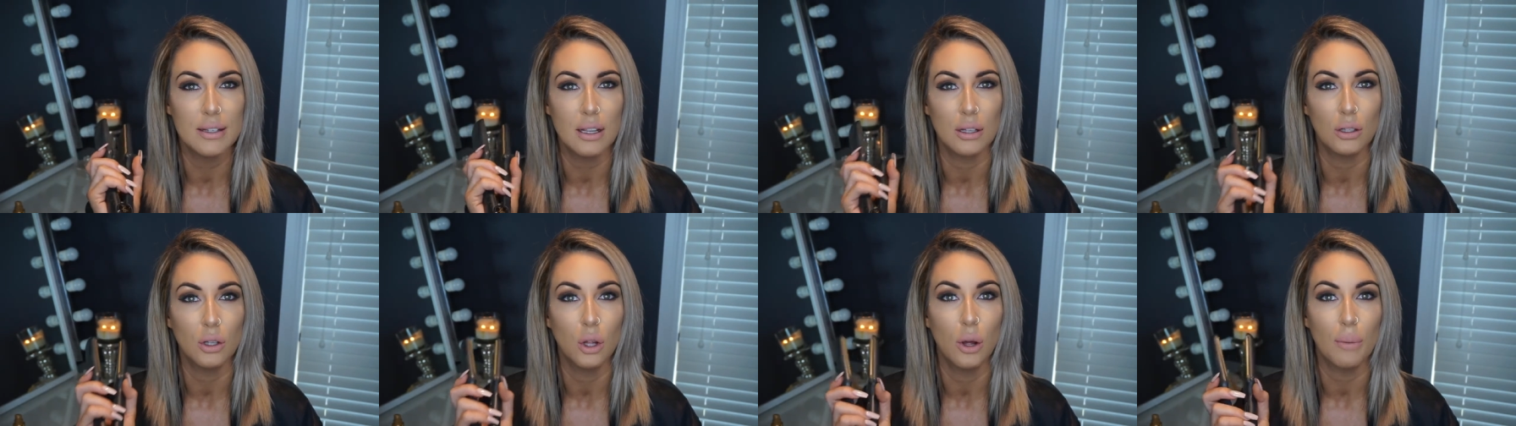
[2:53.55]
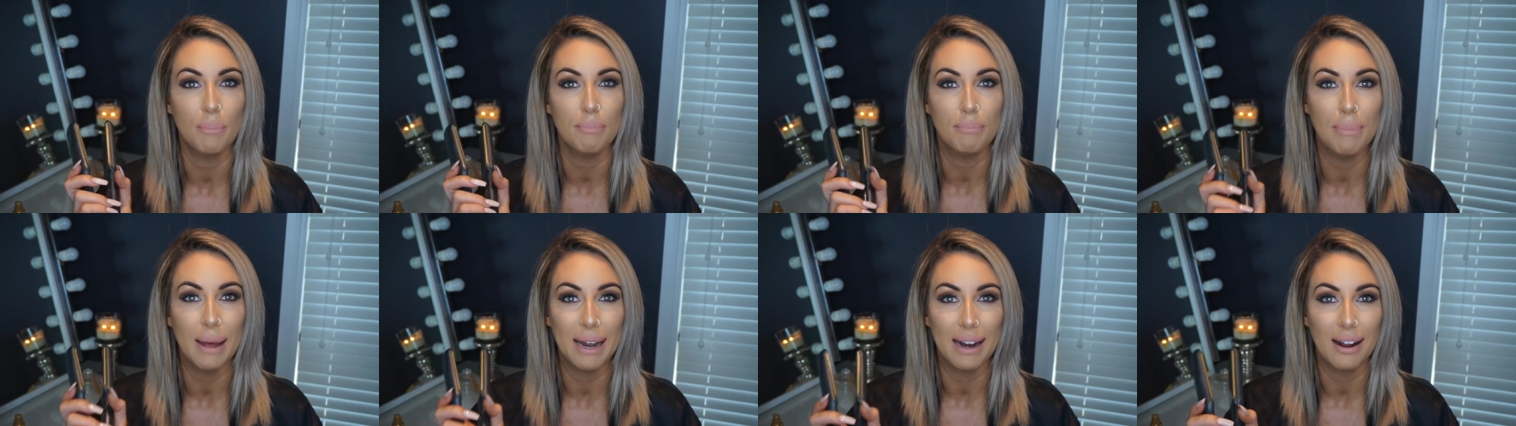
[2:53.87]
a
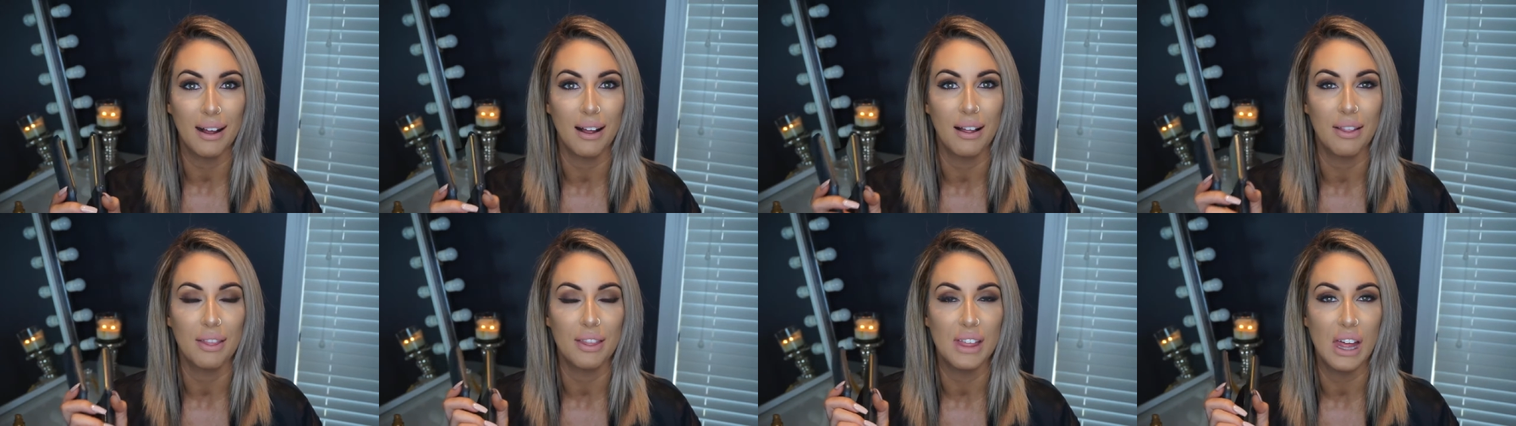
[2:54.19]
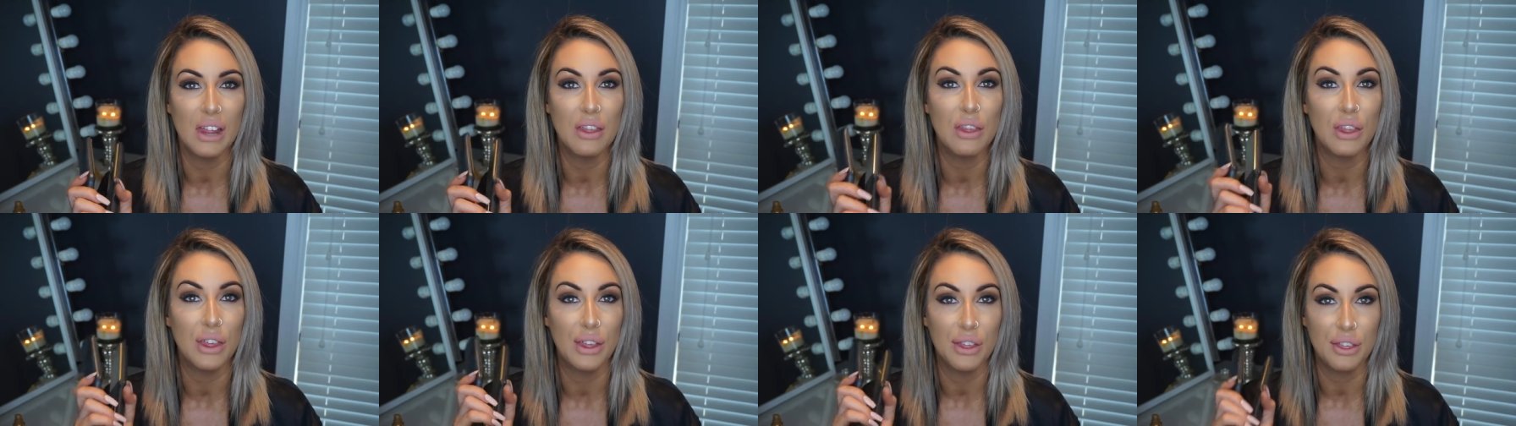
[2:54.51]
lot better
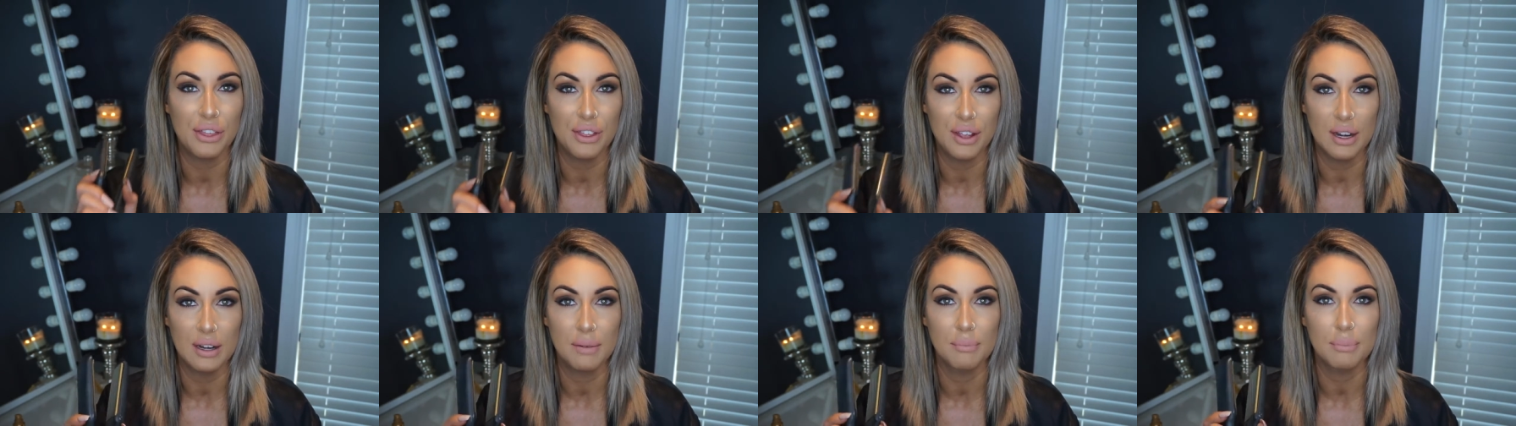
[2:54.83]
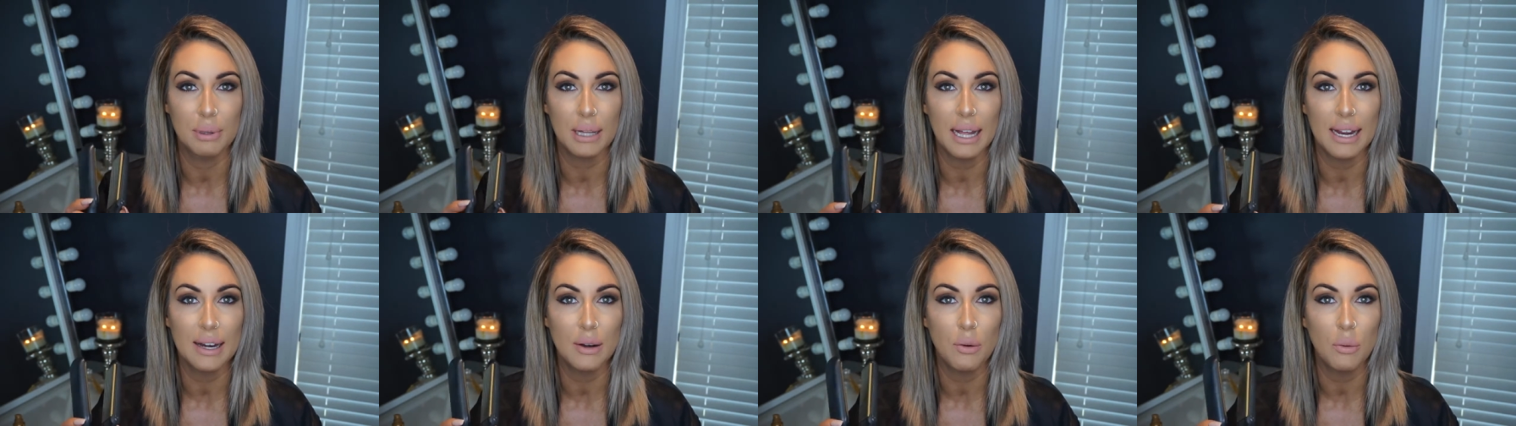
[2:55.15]
than the thin
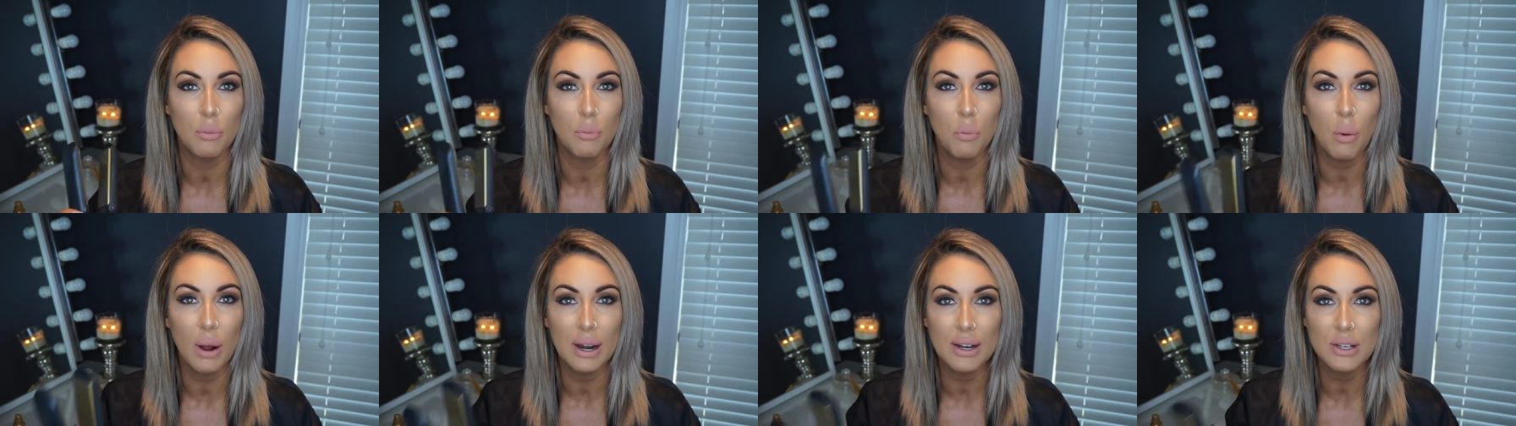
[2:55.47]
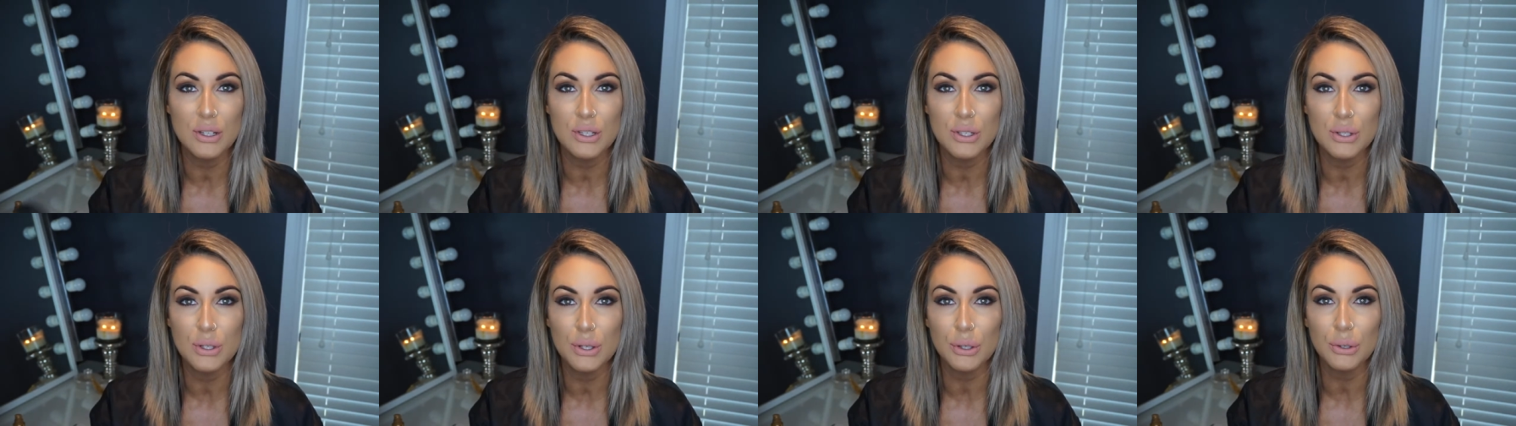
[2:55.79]
plated
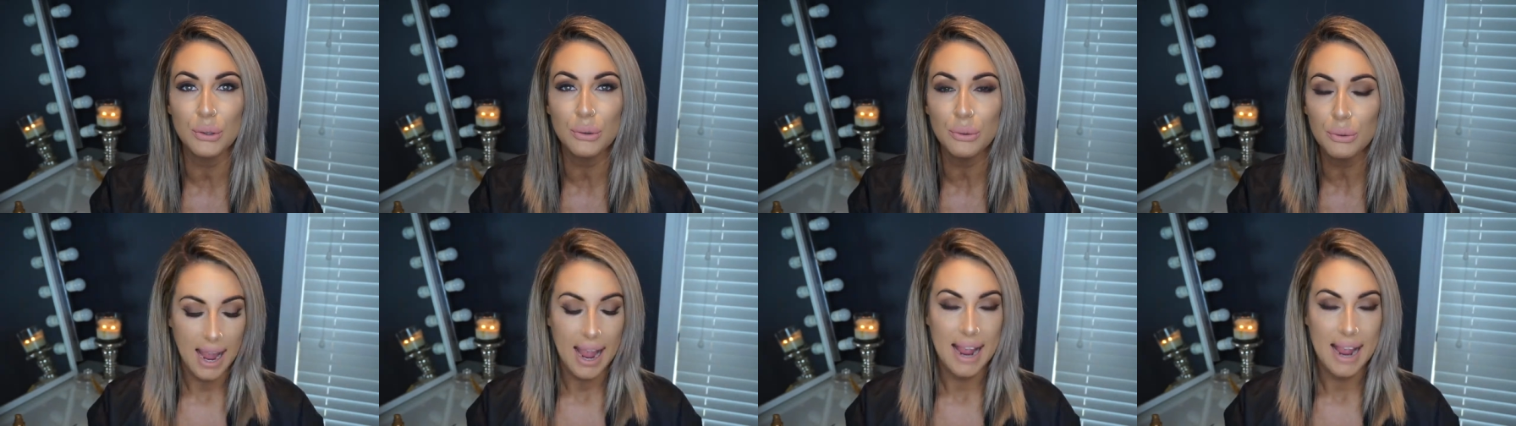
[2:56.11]
ones do.